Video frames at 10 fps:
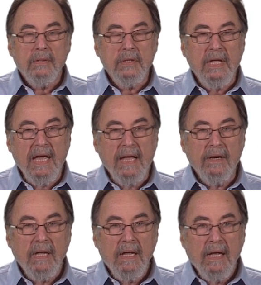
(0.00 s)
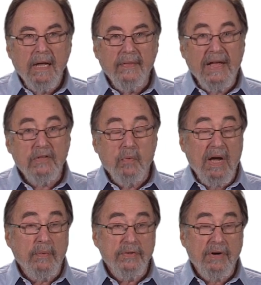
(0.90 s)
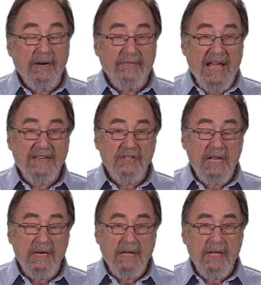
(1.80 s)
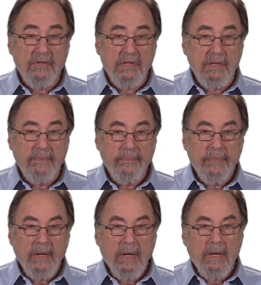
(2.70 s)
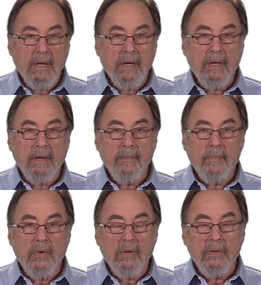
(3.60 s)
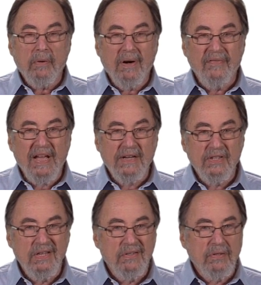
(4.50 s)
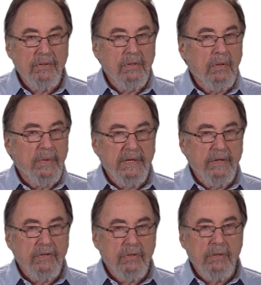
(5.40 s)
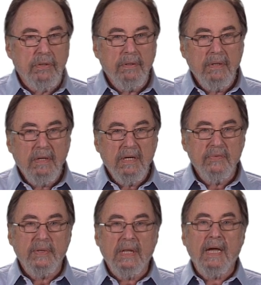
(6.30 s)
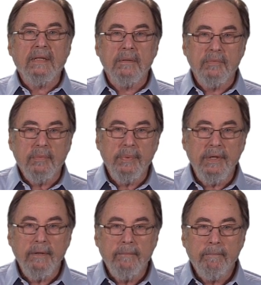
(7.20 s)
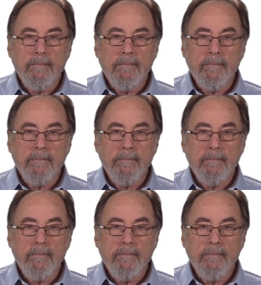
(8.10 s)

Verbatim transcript: to get. And that's why we try to vaccinate against it uh, although our vaccines are nowhere near as good as we'd like them to be.